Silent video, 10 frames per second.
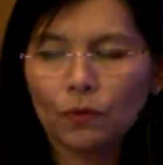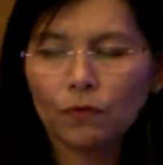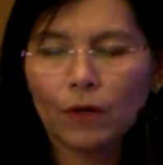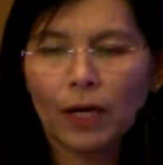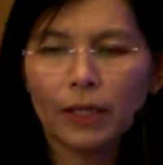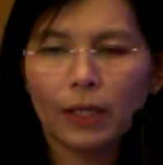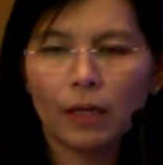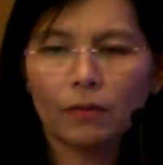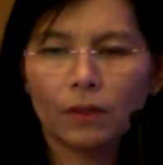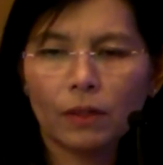find
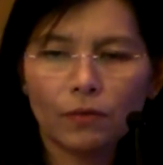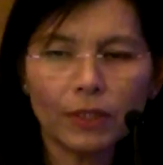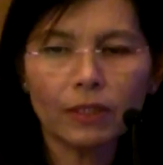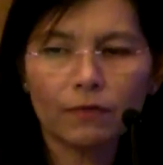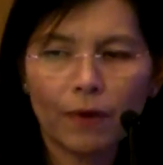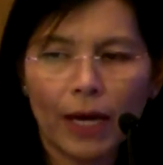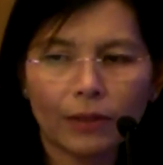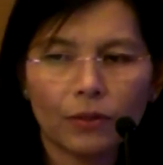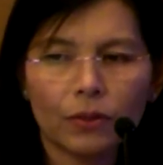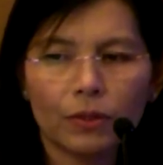out the risk
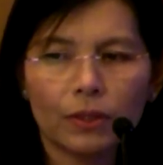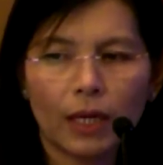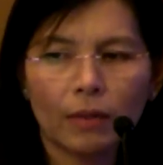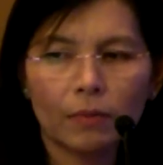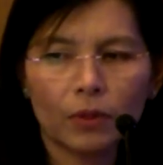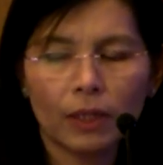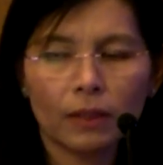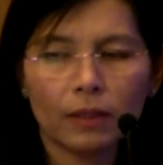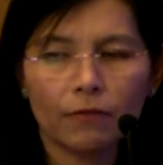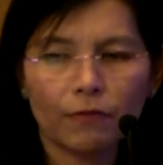factors and
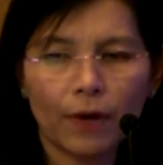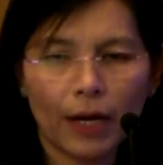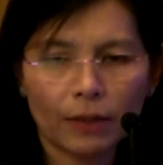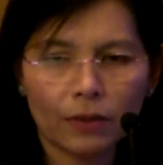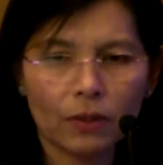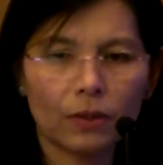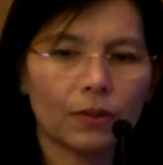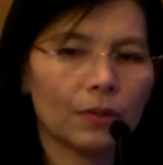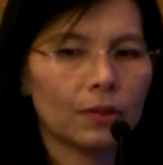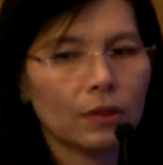protective
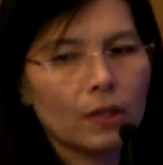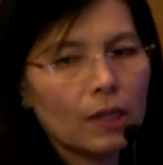factors.